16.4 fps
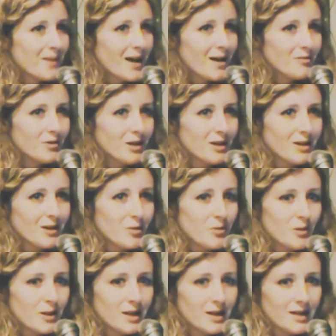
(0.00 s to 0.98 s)

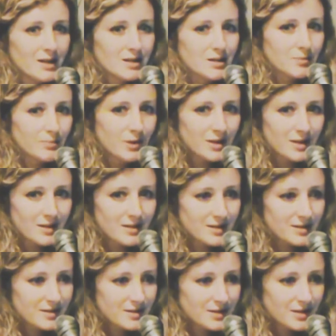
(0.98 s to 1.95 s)
everything we
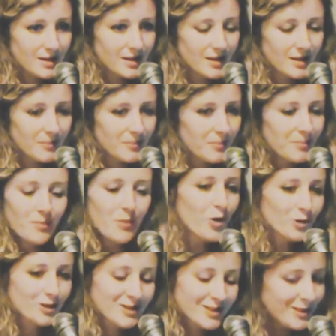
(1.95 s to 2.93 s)
experience,
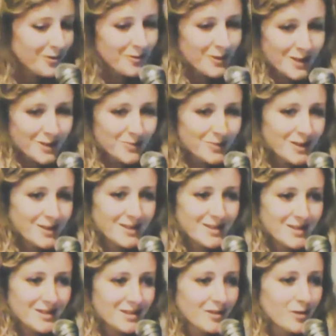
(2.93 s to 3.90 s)
mostly we
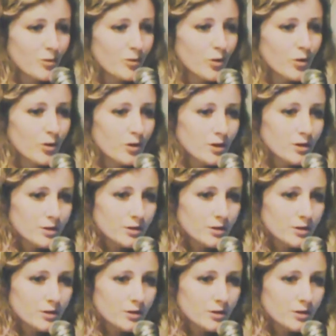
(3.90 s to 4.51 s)
experience in the world.